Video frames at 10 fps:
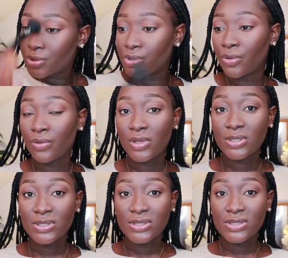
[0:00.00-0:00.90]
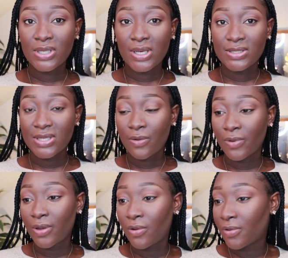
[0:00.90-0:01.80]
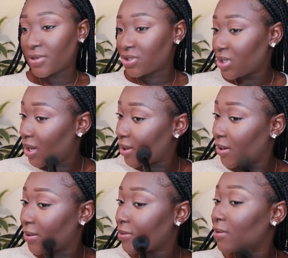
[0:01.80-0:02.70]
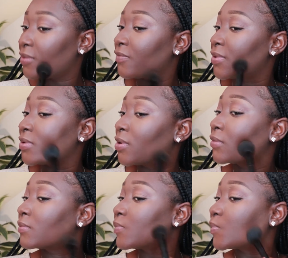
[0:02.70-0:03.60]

So this takes away all the shine and everything.